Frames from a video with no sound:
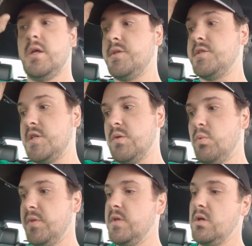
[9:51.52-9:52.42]
and see
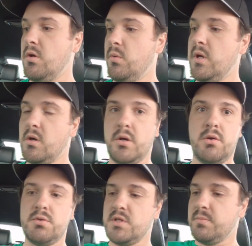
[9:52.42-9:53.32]
what the OAR
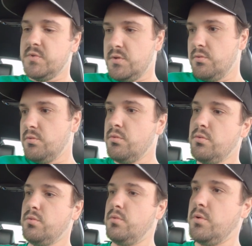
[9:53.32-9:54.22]
goes up
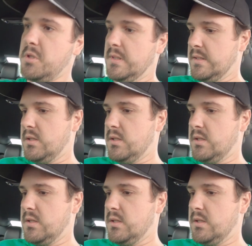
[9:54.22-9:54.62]
to,